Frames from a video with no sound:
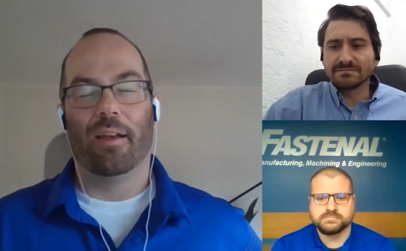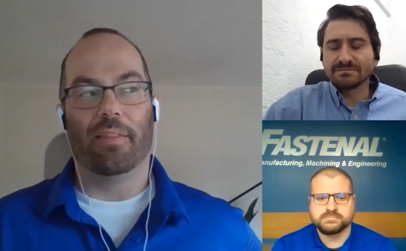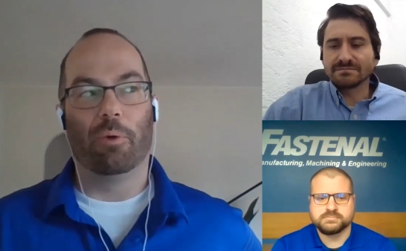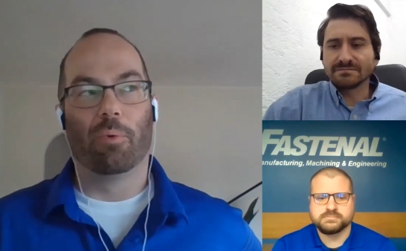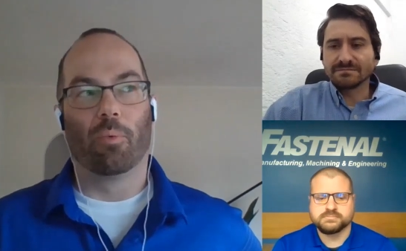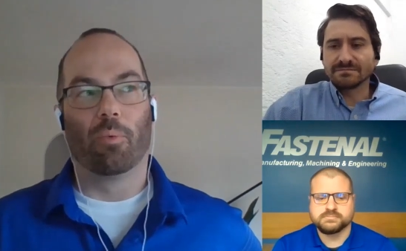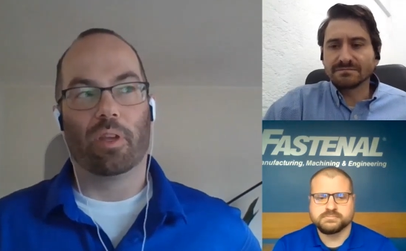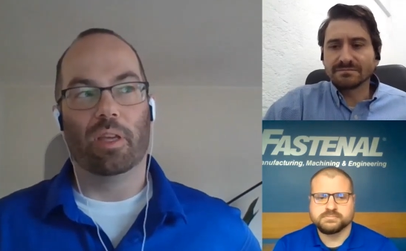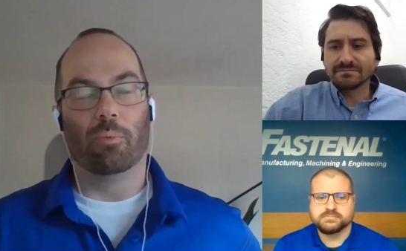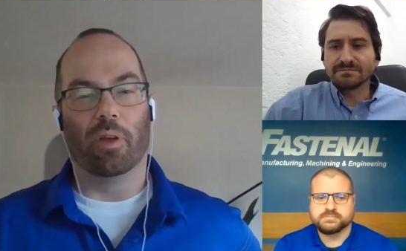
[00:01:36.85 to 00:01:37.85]
Speaker 1: They were
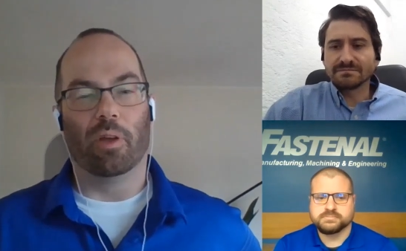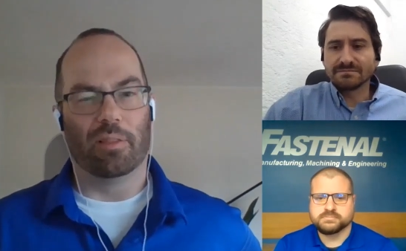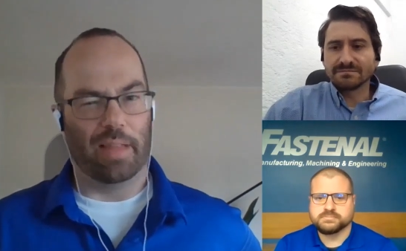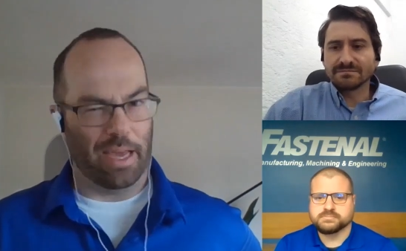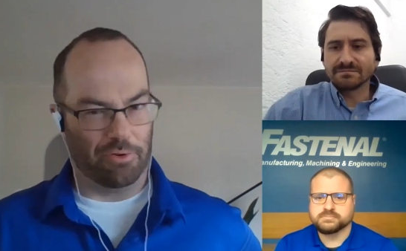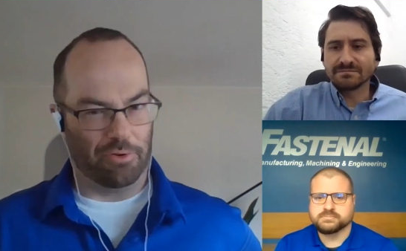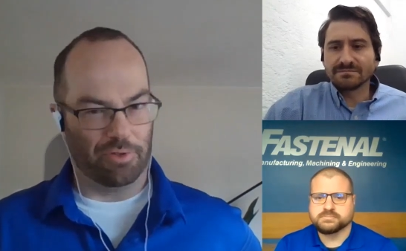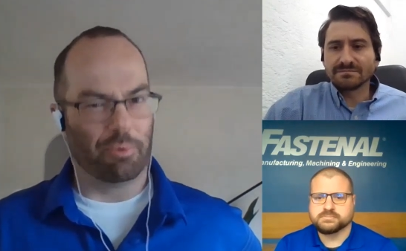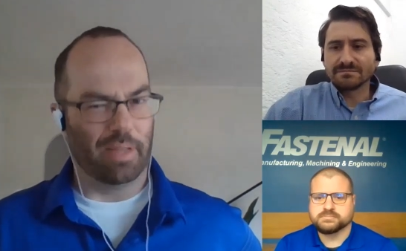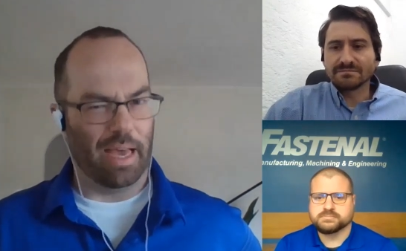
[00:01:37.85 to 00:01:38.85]
working with ladders,
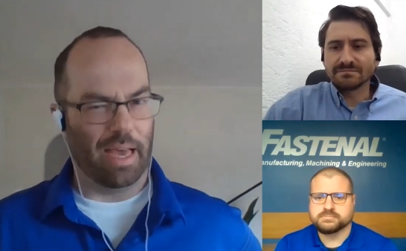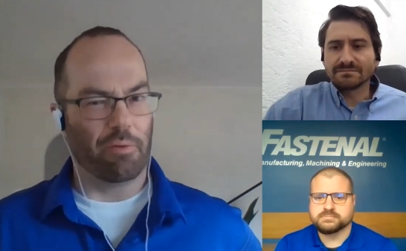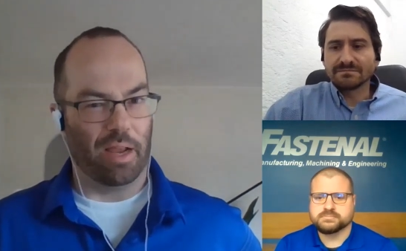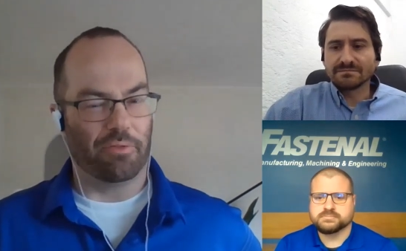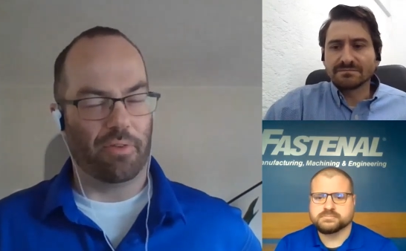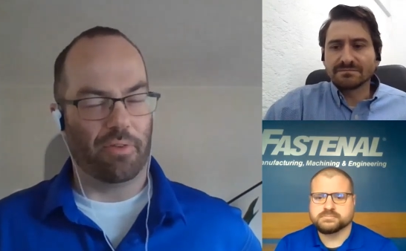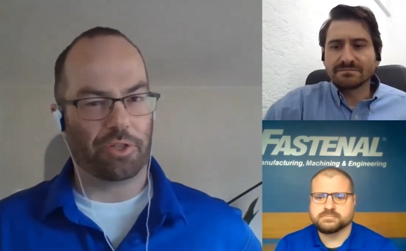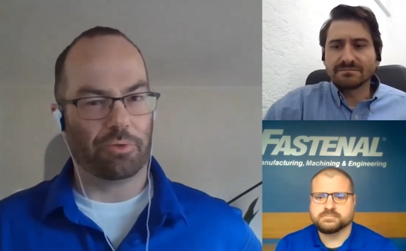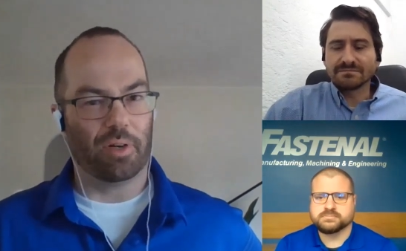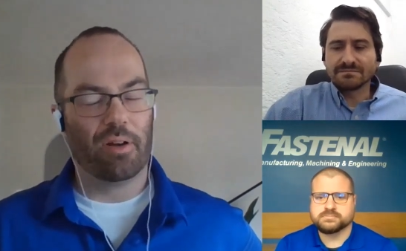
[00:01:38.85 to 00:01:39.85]
they were a ladder
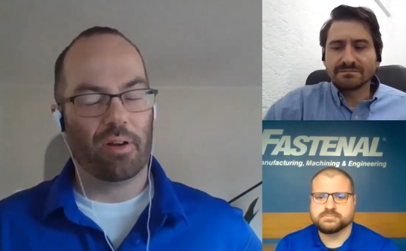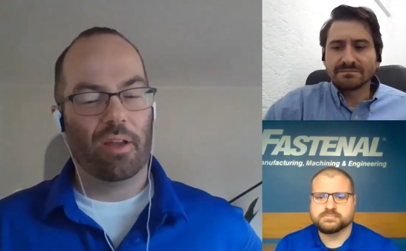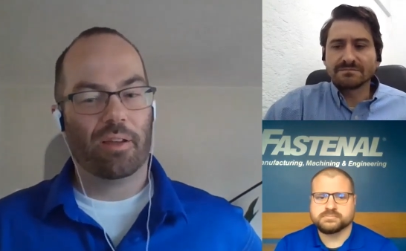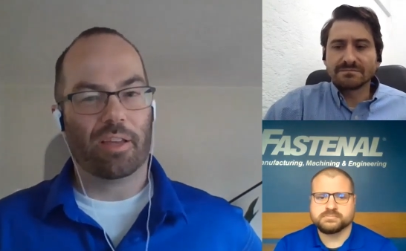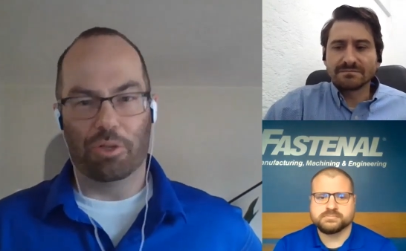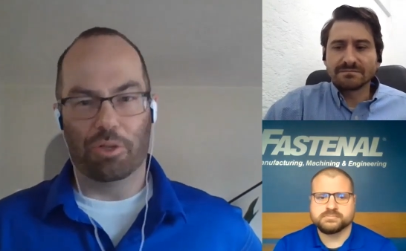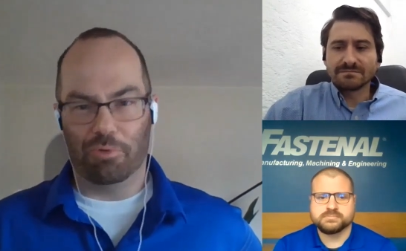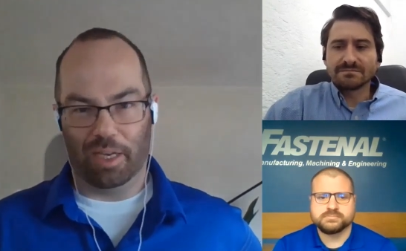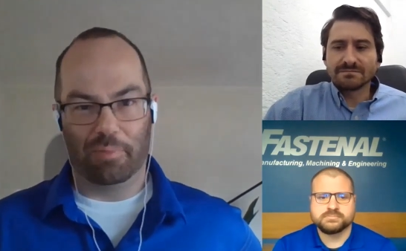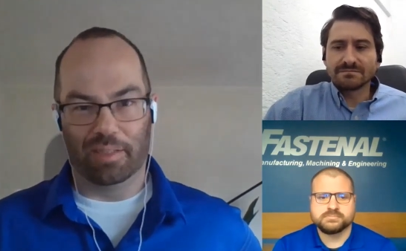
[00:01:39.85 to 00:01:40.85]
manufacturer. Can you
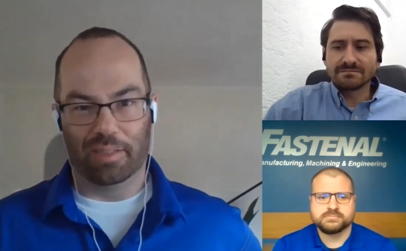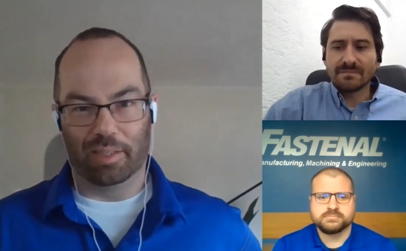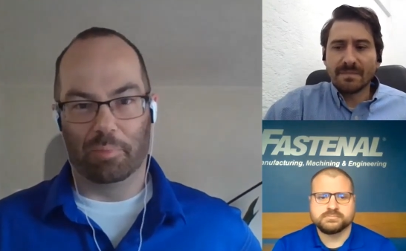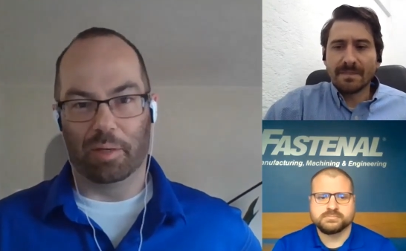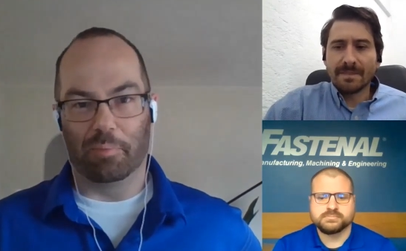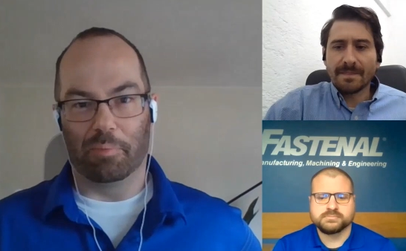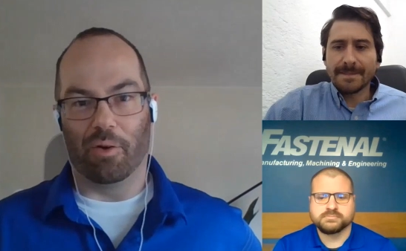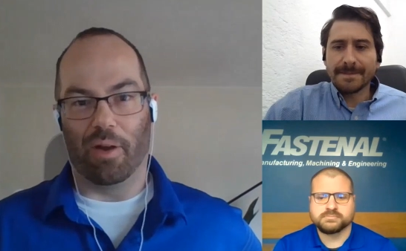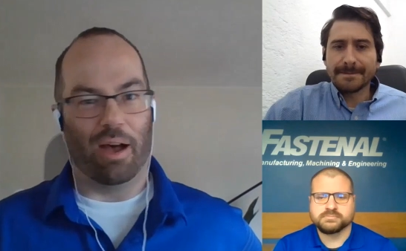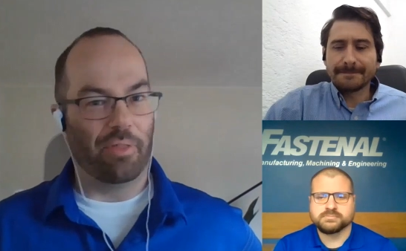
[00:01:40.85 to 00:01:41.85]
tell me a little bit
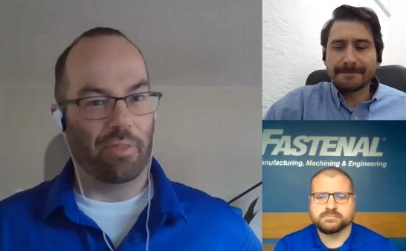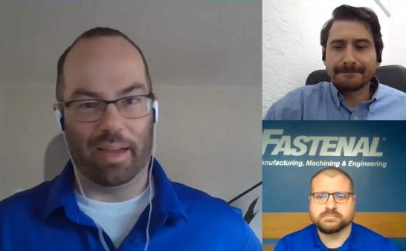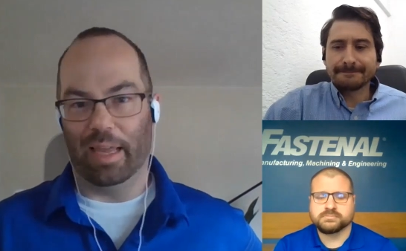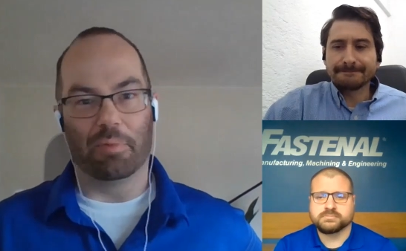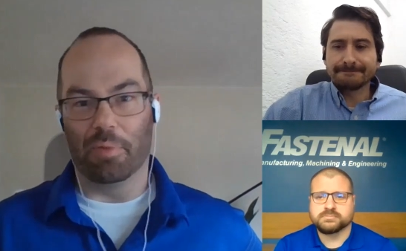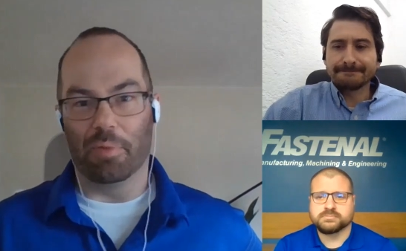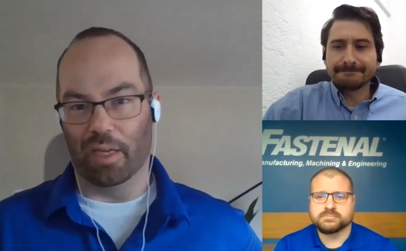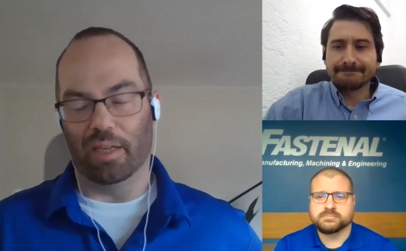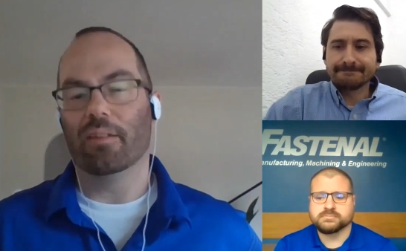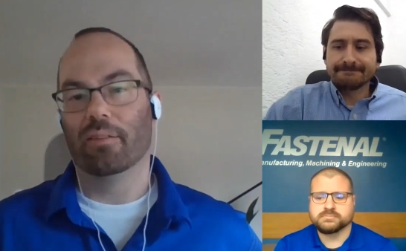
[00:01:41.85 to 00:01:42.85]
about how that came to
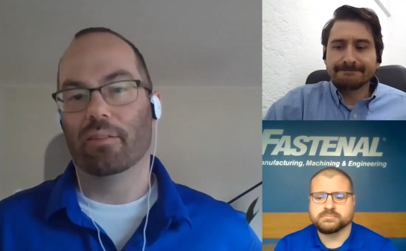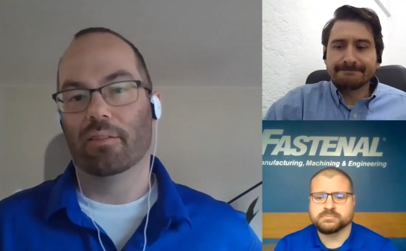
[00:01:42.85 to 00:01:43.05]
be?